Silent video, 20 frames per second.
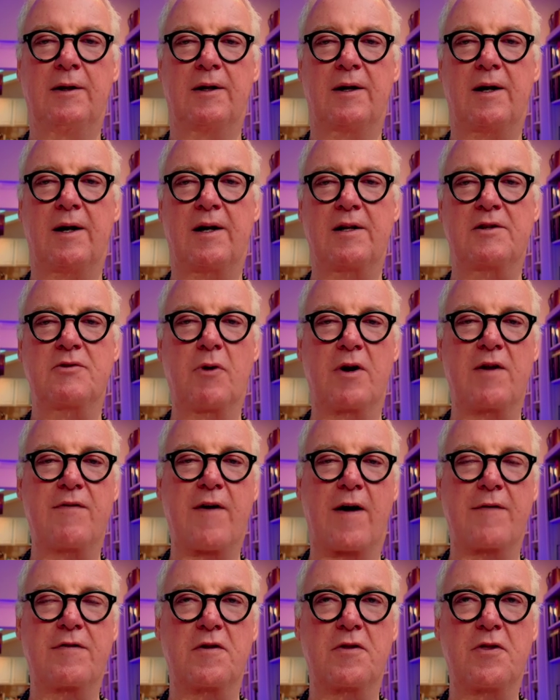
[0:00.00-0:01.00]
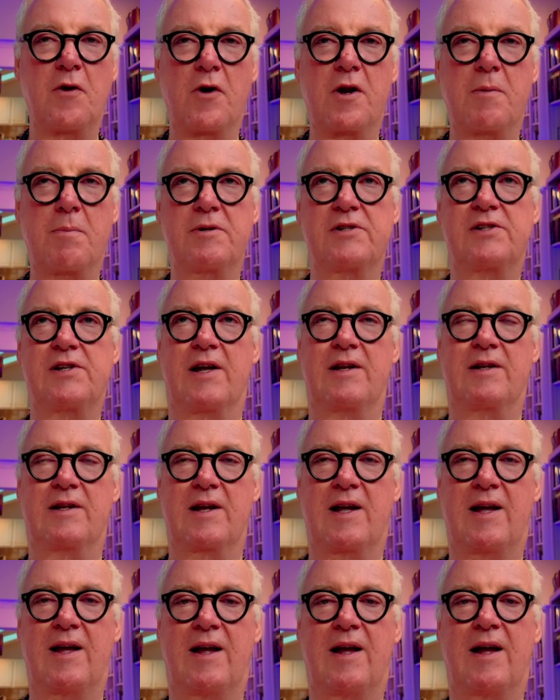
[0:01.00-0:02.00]
25 to
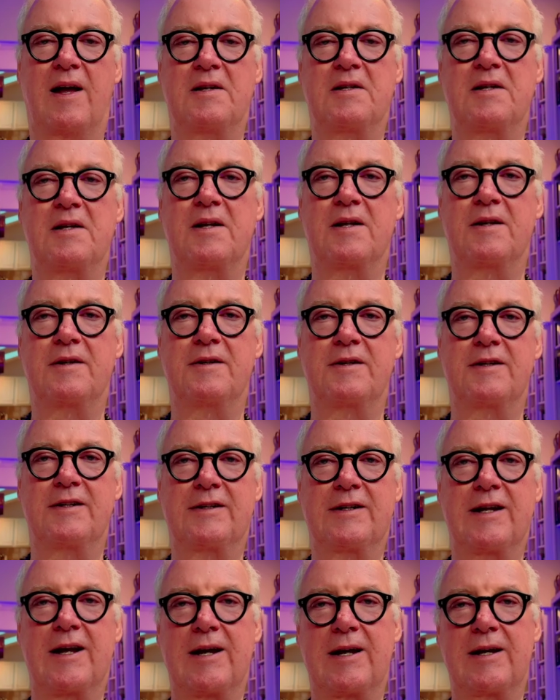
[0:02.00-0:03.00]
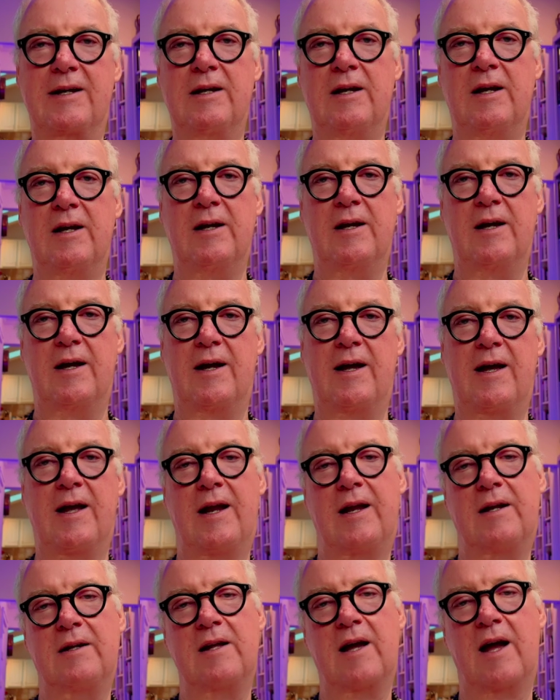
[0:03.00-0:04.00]
30% at the end of the day.
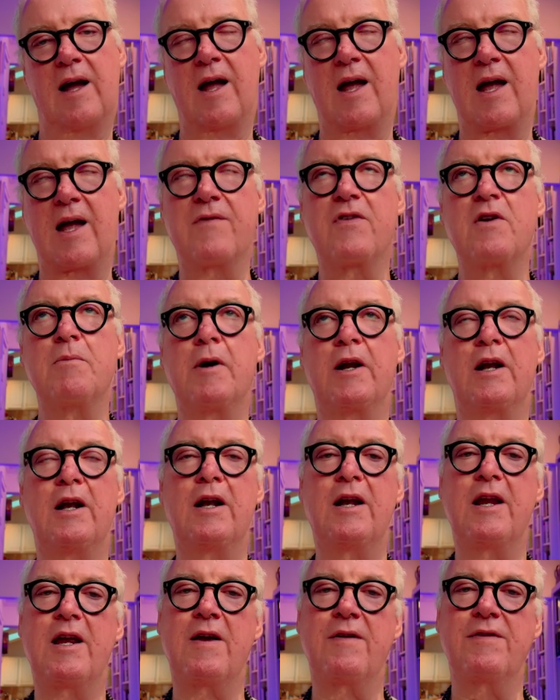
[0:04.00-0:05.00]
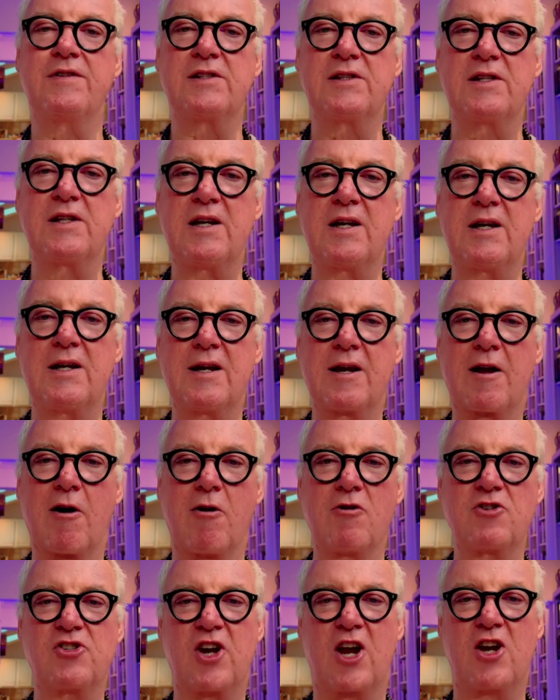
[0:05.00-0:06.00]
And everybody leaves the
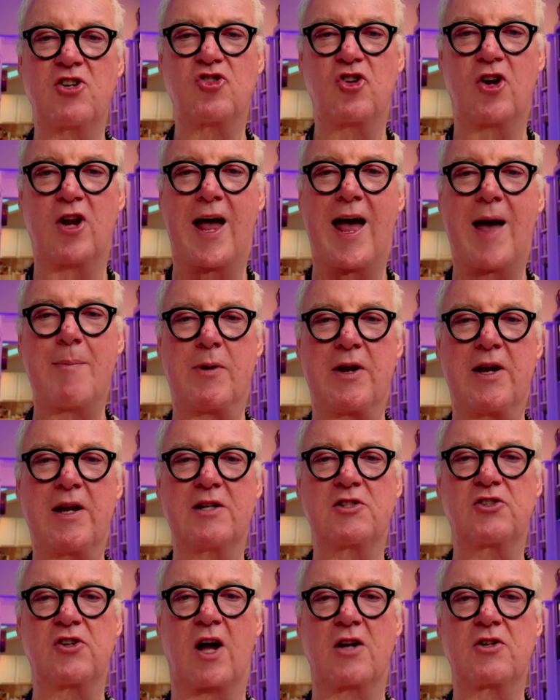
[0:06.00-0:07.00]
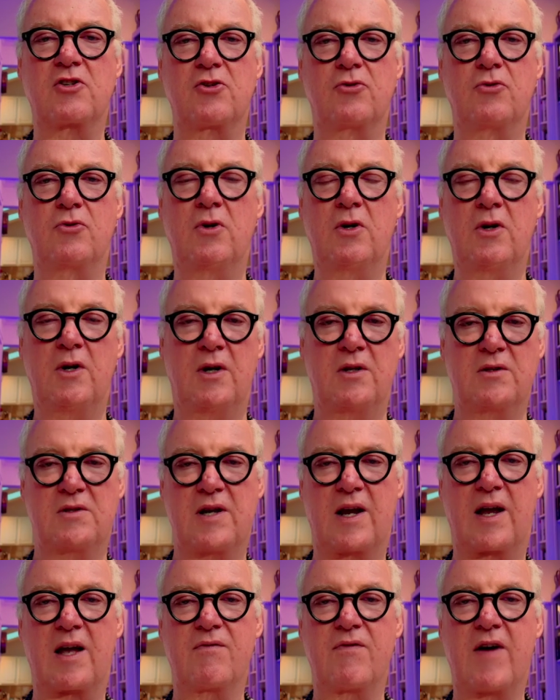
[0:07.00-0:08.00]
negotiation happy. It's not to
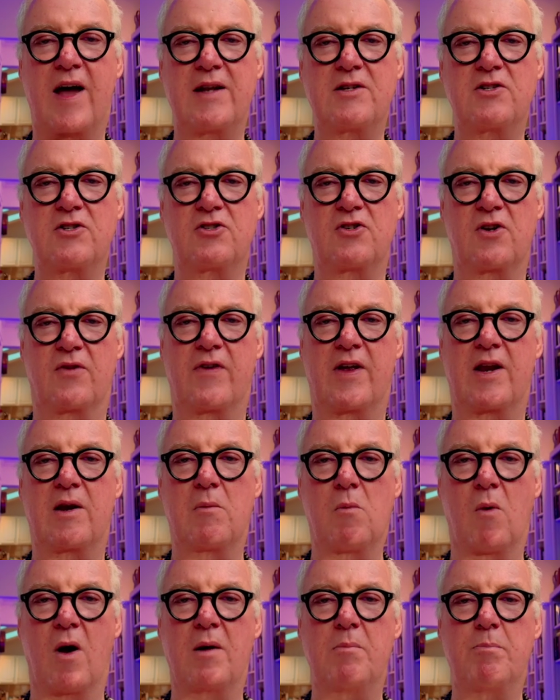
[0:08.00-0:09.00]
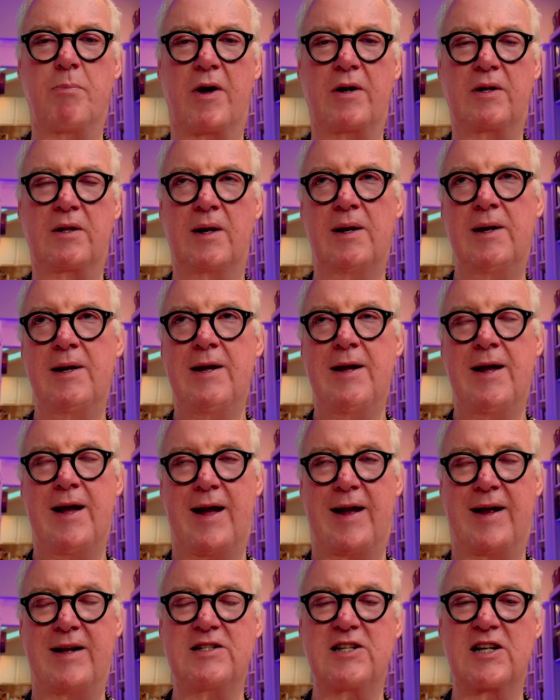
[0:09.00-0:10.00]
take advantage of anyone, but
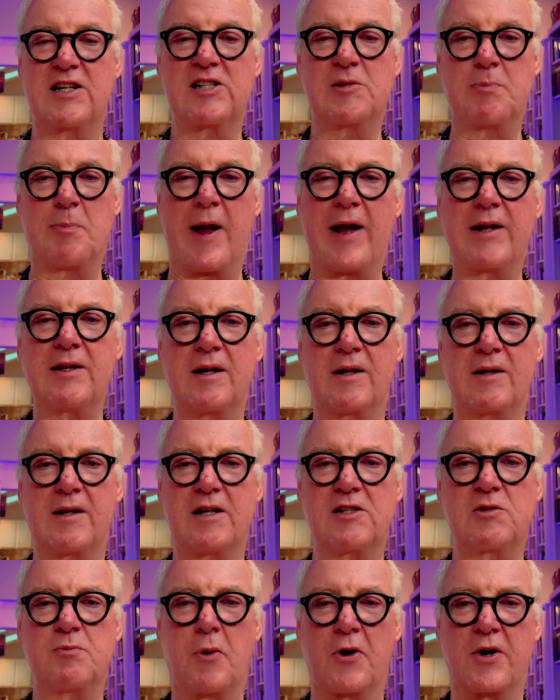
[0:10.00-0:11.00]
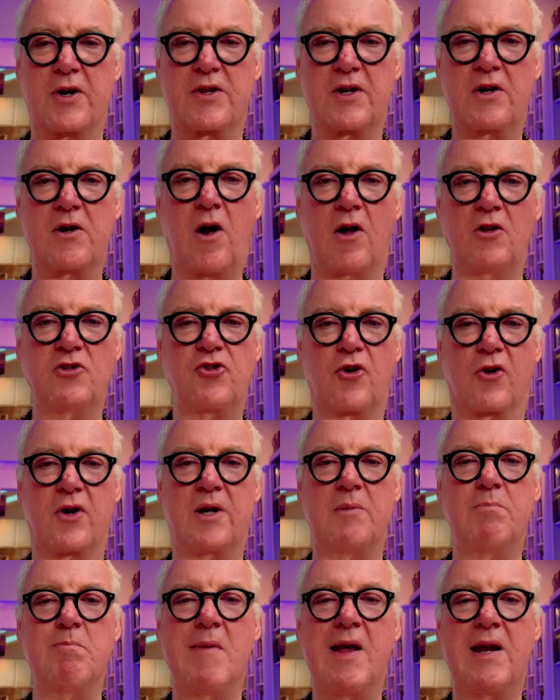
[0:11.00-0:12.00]
it's expected. It's part of the culture
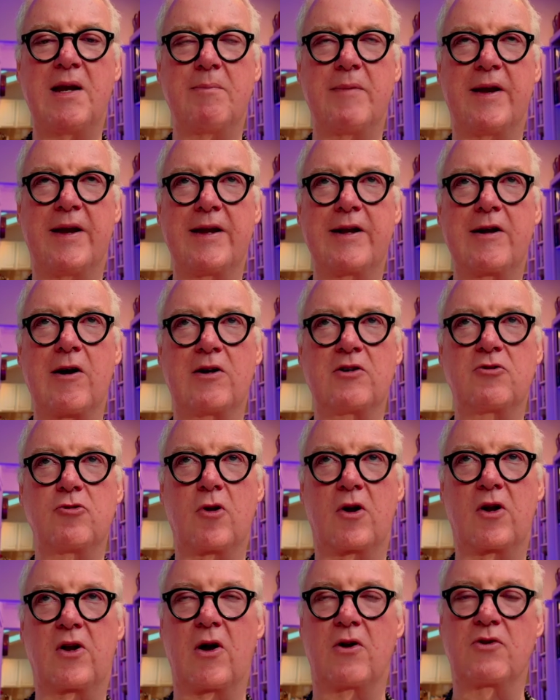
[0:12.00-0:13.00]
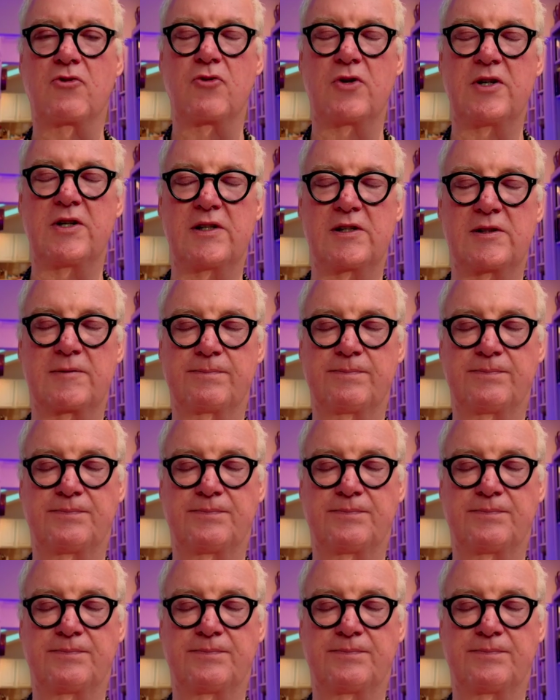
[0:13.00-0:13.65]
in many, many countries.